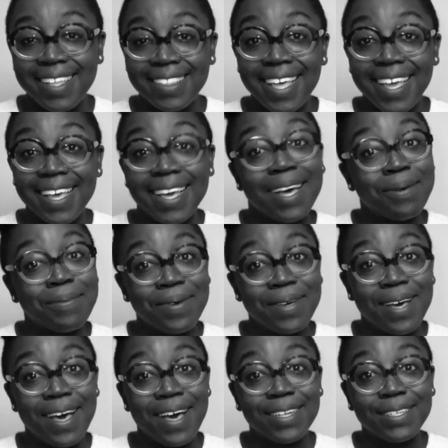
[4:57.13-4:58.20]
leg up
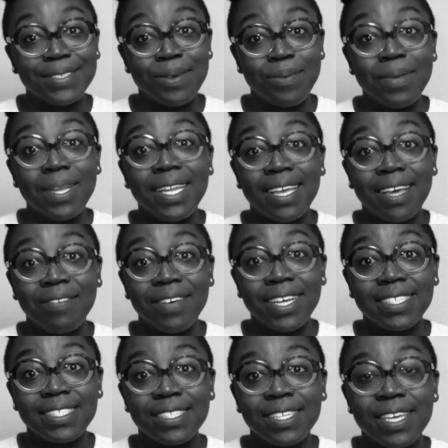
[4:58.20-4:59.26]
on so many of
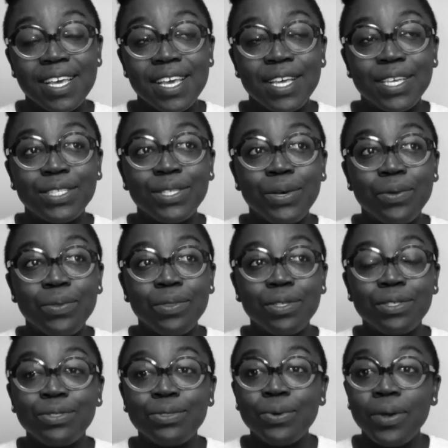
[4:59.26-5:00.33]
us. So the
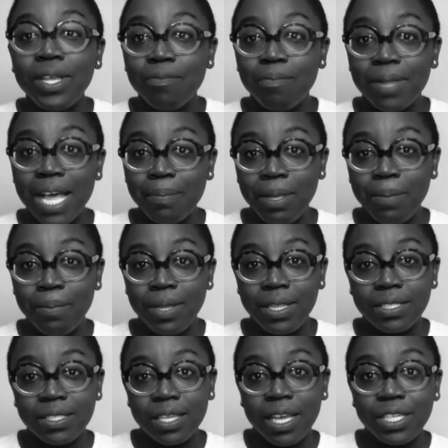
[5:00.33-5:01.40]
story of Black people in
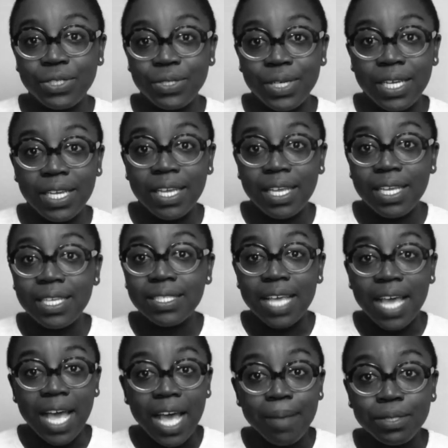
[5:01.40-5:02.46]
this country is
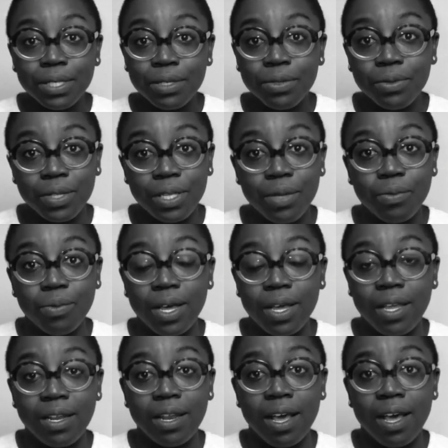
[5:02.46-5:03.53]
absolutely
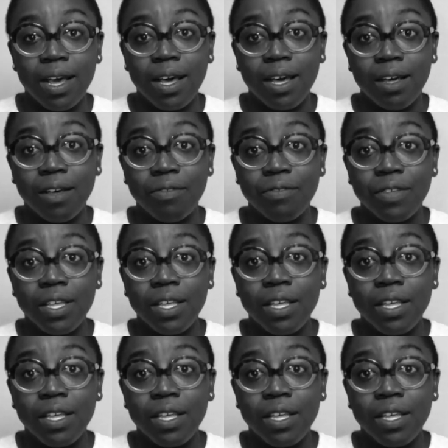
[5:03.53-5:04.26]
one of